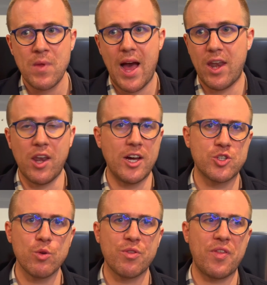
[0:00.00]
And I
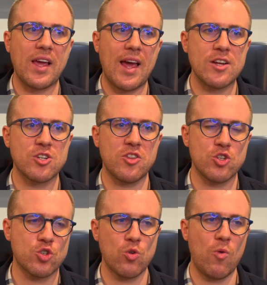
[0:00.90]
do think actually the
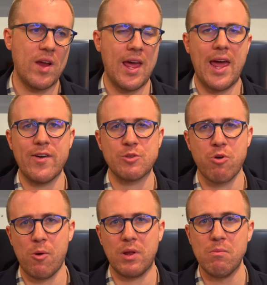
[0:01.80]
story here is
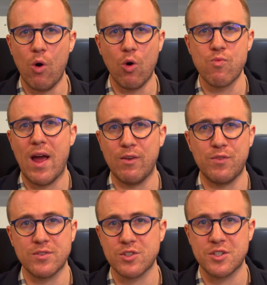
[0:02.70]
probably more
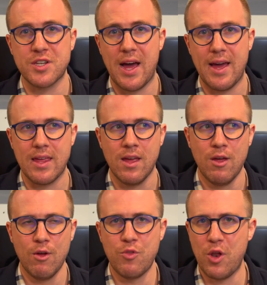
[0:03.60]
relevant today
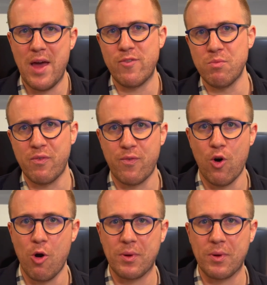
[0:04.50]
than ever before,